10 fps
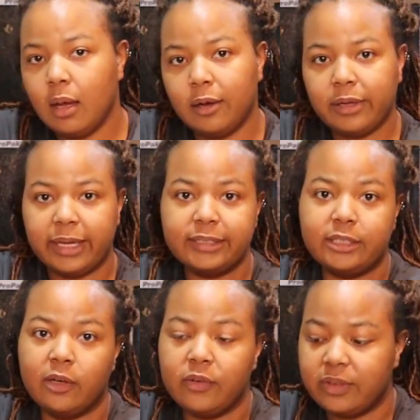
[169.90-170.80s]
Okay,
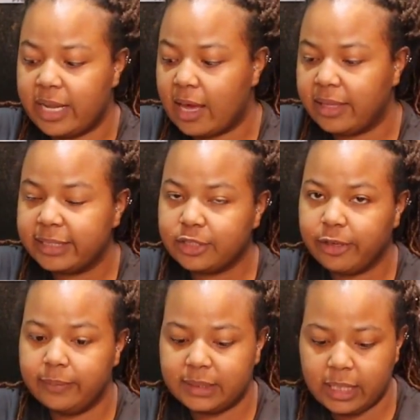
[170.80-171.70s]
so now that's
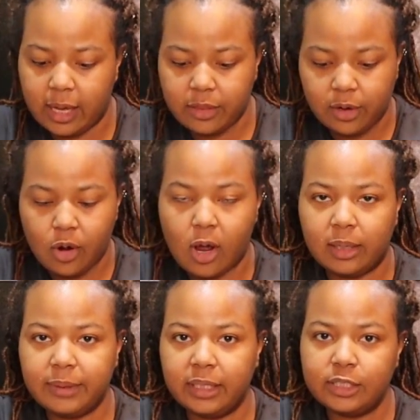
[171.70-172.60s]
creamed together, all
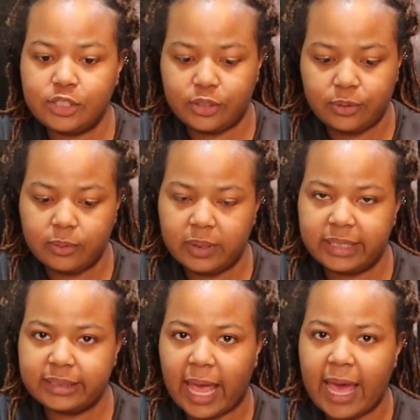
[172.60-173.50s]
I'm gonna do
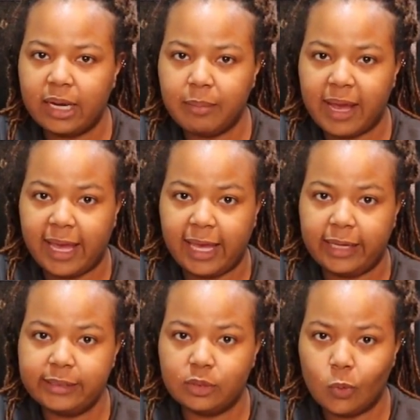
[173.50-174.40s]
is add in my
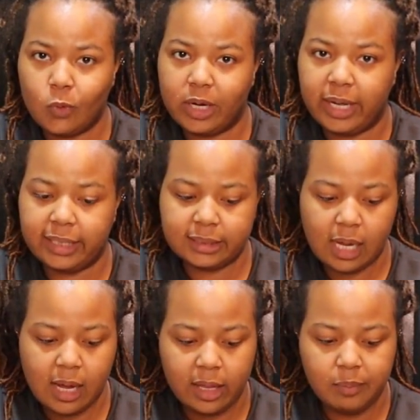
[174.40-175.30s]
eggs one at a
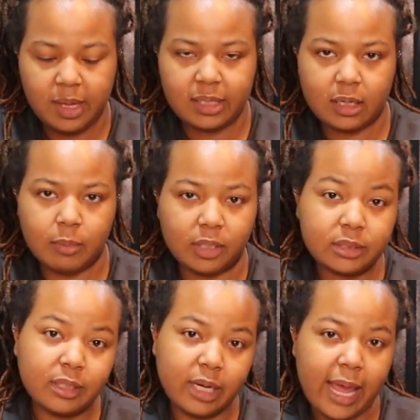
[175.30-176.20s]
time, and then I'm
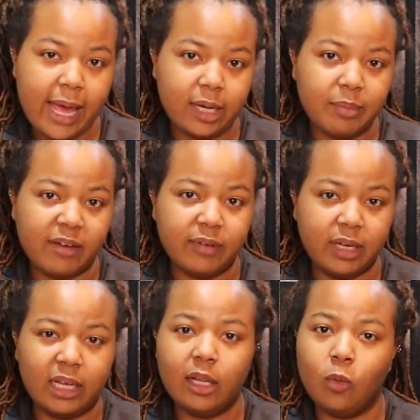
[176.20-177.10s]
also gonna add in my
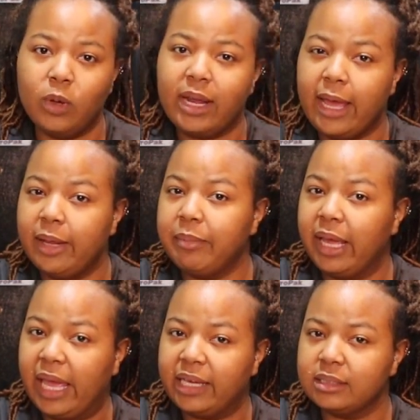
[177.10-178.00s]
vanilla when I add my
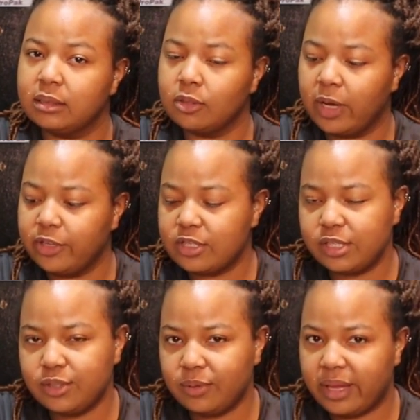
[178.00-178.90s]
eggs. So I
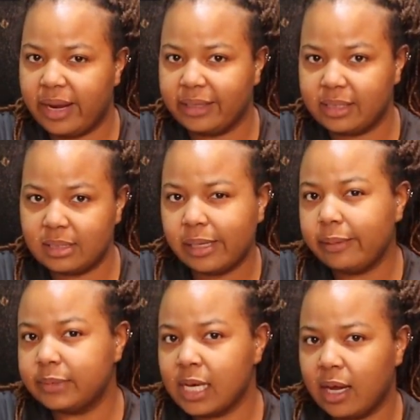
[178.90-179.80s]
usually do that at the
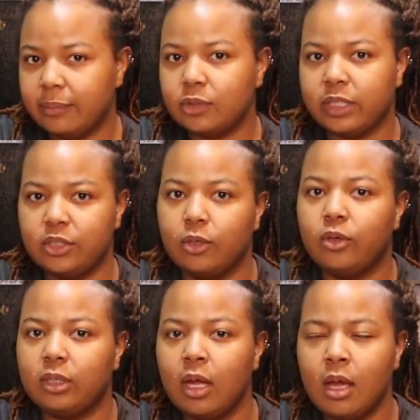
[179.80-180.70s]
same time so I don't
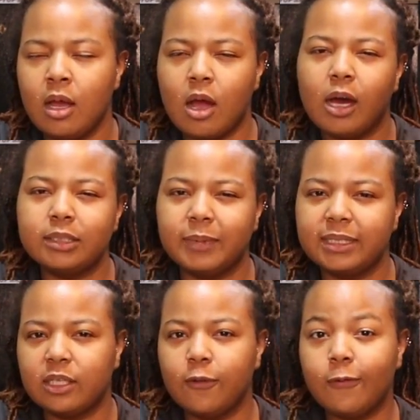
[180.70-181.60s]
cause
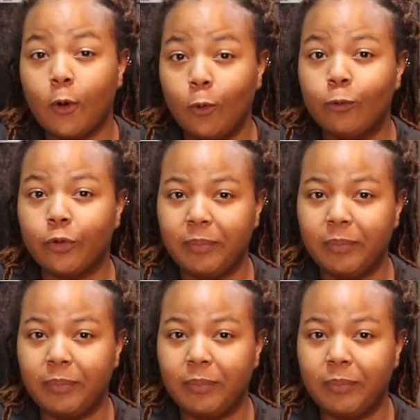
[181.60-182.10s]
myself over